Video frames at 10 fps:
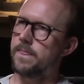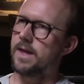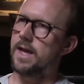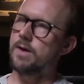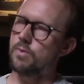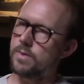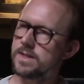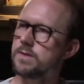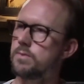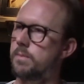a
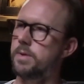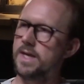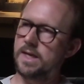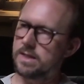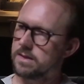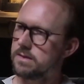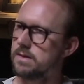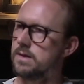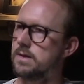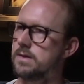rinse and repeat
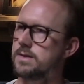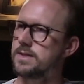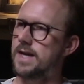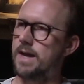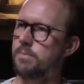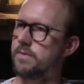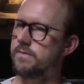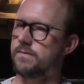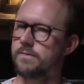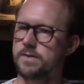type
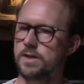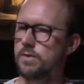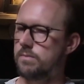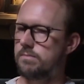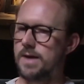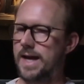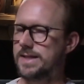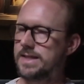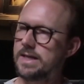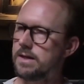of, you know,
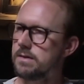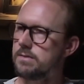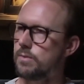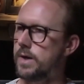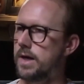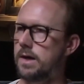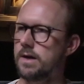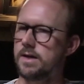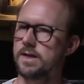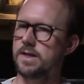idea
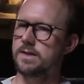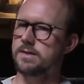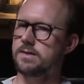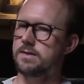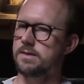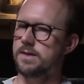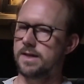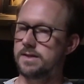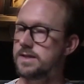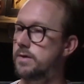where it's like
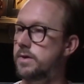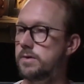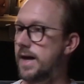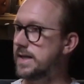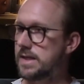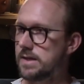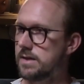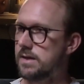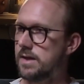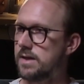a serial idea
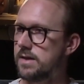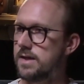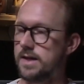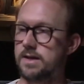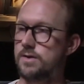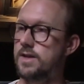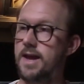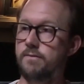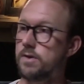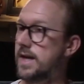that could
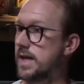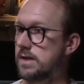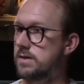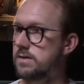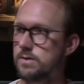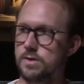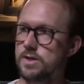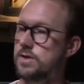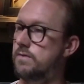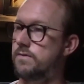never end. You could
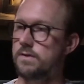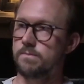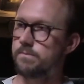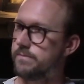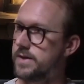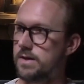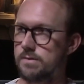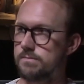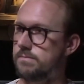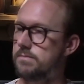do for, you
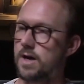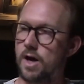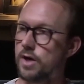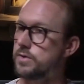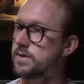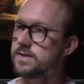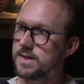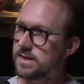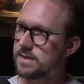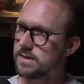know, 100
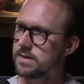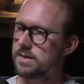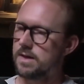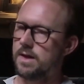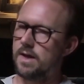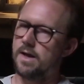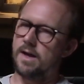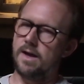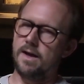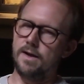seasons.
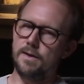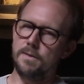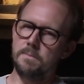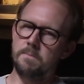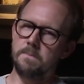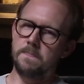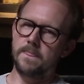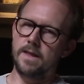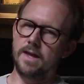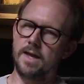And,
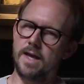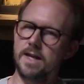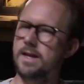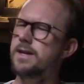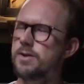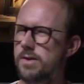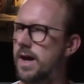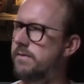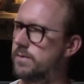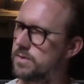you know, a lot
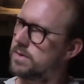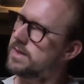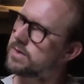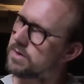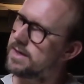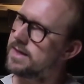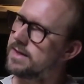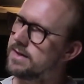of it was green screen.